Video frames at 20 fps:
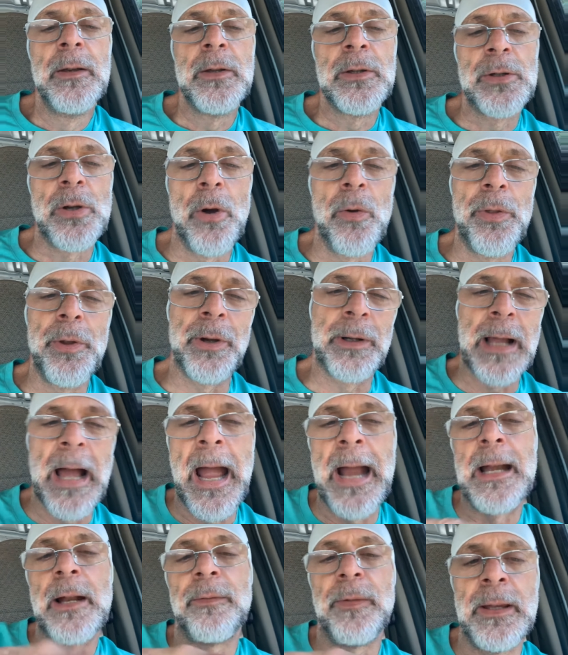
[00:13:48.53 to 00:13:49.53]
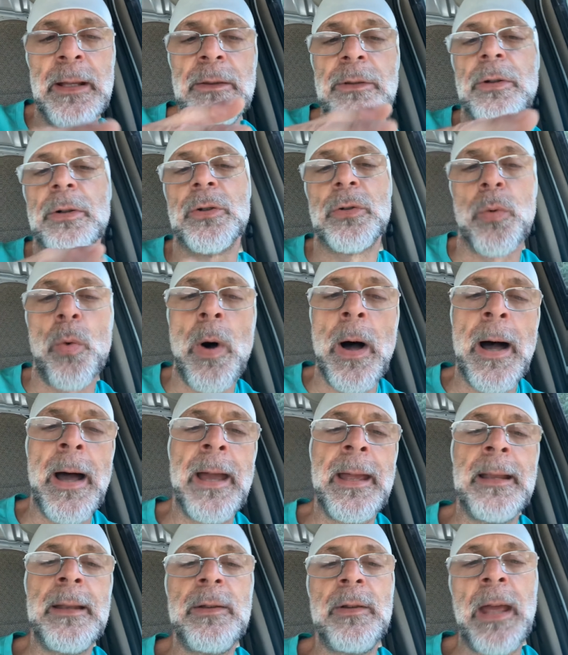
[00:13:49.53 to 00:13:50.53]
So they're kind of
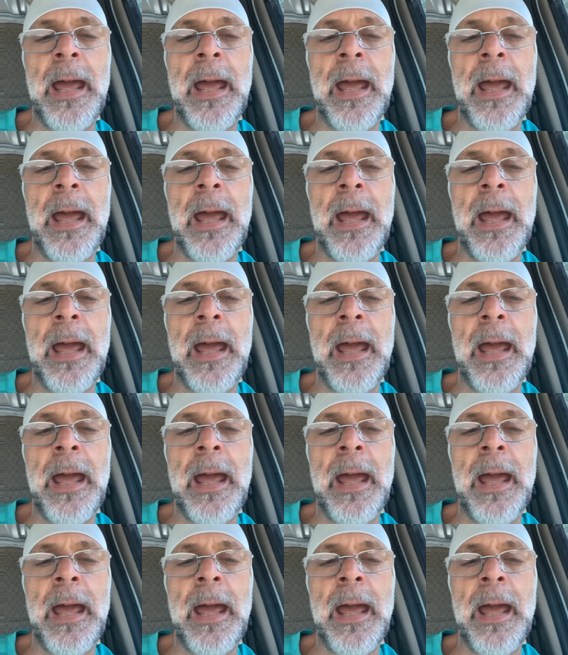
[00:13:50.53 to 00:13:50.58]
intertwined.